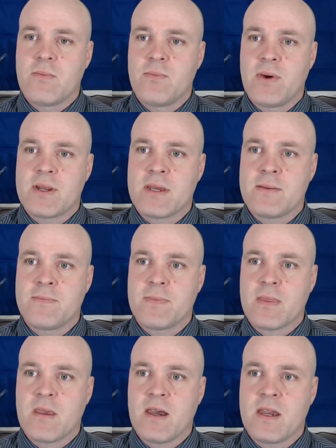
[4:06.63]
But
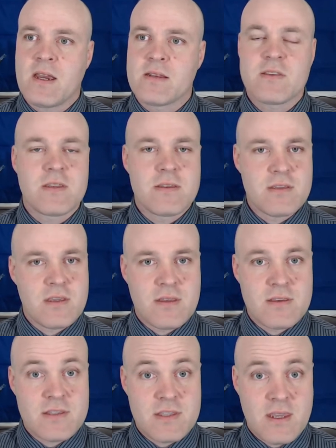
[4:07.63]
I just didn't see
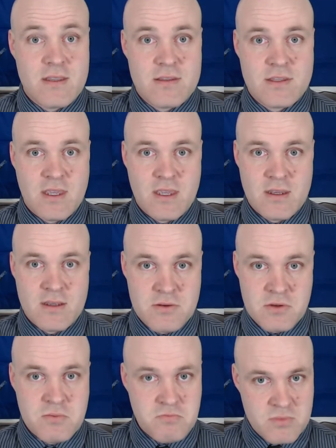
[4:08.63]
the sense
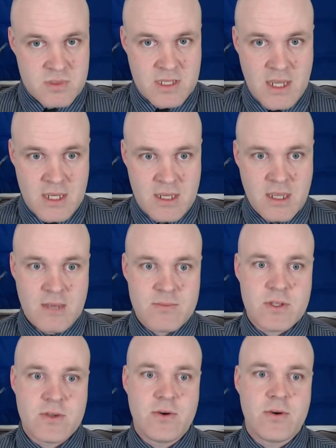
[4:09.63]
in taking him
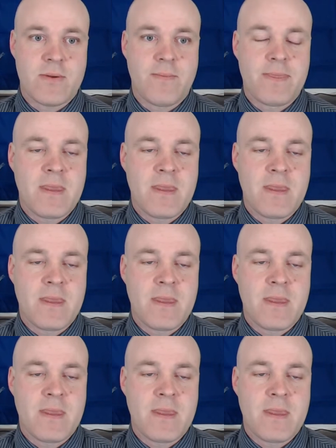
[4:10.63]
to court.